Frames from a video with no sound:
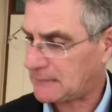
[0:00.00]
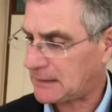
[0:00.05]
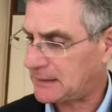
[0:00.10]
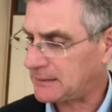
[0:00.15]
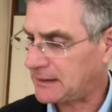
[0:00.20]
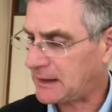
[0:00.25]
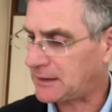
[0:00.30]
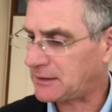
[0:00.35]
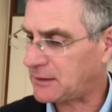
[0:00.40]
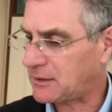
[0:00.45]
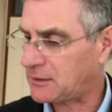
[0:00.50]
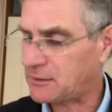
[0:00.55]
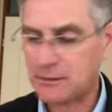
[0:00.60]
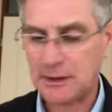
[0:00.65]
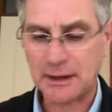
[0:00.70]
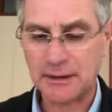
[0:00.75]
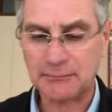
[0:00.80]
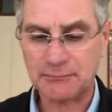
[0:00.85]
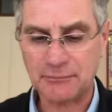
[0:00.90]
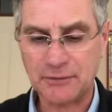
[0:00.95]
The
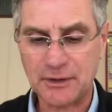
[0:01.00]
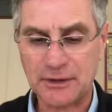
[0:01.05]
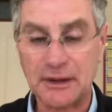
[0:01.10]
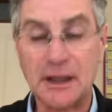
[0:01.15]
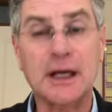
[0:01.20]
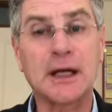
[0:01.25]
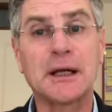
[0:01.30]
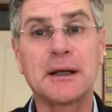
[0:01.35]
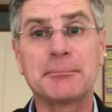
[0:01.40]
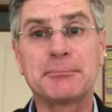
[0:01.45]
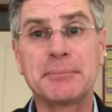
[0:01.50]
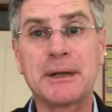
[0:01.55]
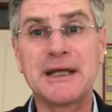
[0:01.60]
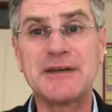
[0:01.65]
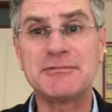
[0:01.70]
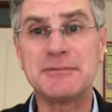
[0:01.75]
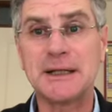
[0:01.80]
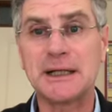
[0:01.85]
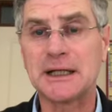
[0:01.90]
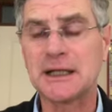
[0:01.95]
other thing that
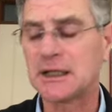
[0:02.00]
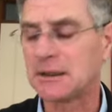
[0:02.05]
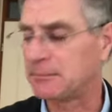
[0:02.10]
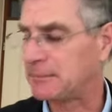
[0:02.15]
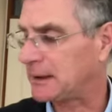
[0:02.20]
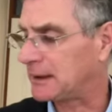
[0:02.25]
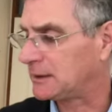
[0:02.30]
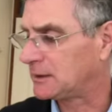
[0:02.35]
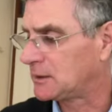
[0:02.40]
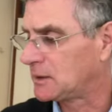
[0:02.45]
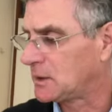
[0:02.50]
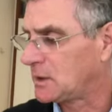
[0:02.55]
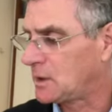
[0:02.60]
peeved me a little bit